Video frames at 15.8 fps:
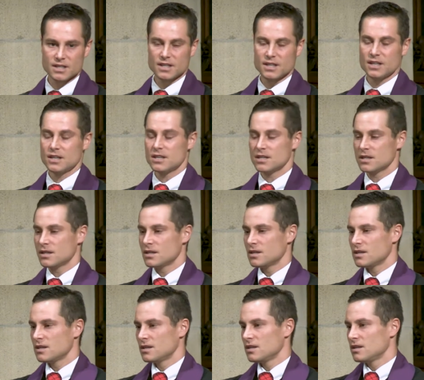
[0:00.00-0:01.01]

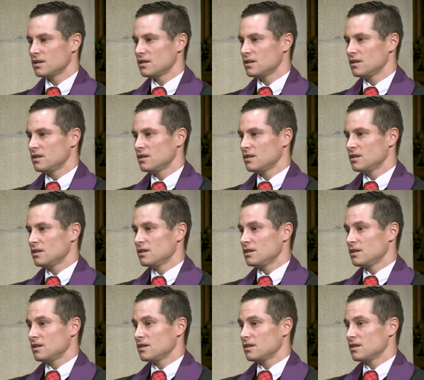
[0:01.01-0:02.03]

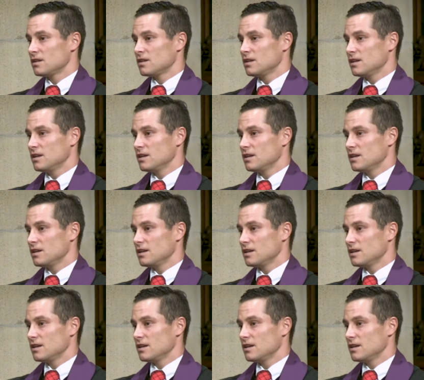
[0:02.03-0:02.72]
(silence)